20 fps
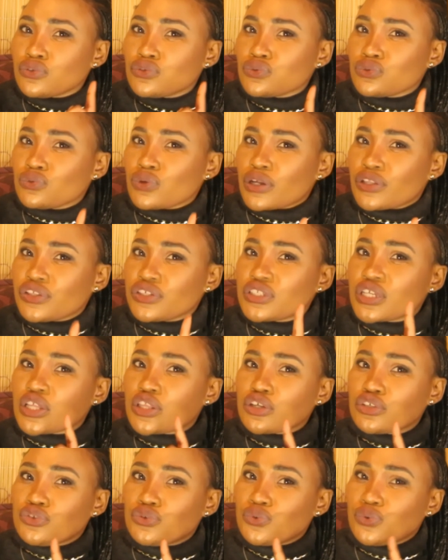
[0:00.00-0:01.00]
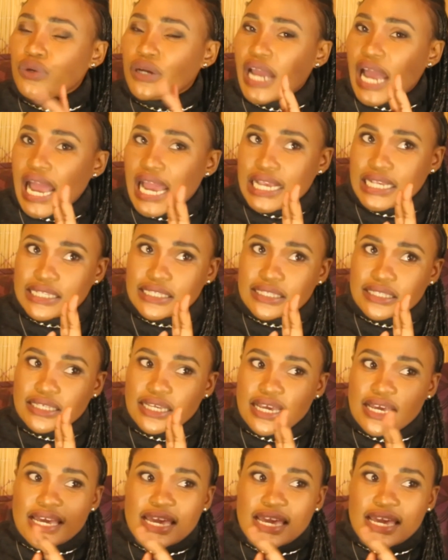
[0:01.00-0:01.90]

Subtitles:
to these other 2 guys,